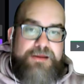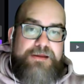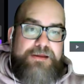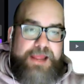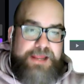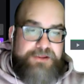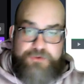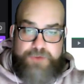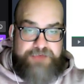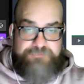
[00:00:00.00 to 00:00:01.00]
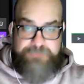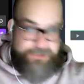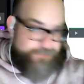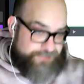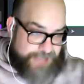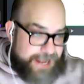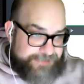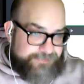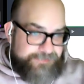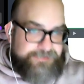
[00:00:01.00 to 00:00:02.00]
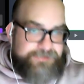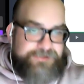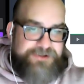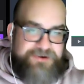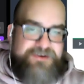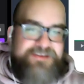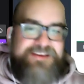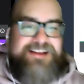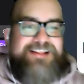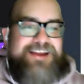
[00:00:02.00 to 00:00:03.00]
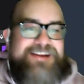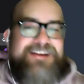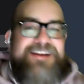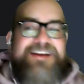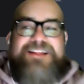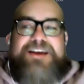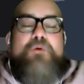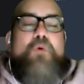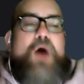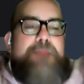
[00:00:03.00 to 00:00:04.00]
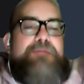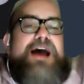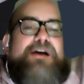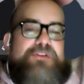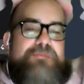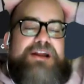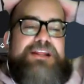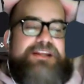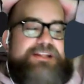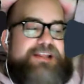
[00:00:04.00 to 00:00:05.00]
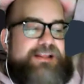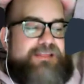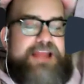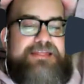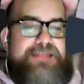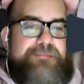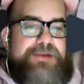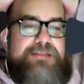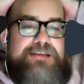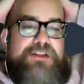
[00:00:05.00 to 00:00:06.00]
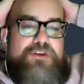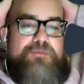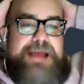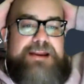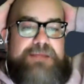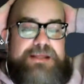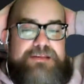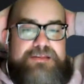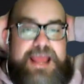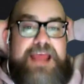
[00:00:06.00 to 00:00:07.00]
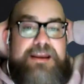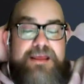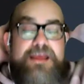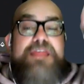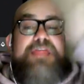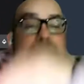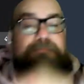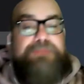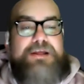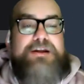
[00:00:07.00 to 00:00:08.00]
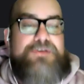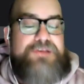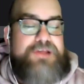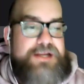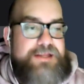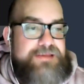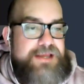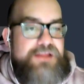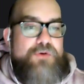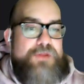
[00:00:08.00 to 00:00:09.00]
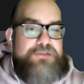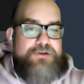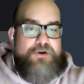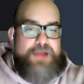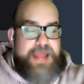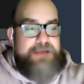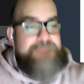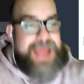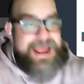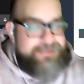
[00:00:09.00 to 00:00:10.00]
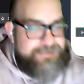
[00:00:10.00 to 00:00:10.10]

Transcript: and you have middle set, like why pile the money in? Like let them continue betting, because then that player is going to continue on the turn and bet.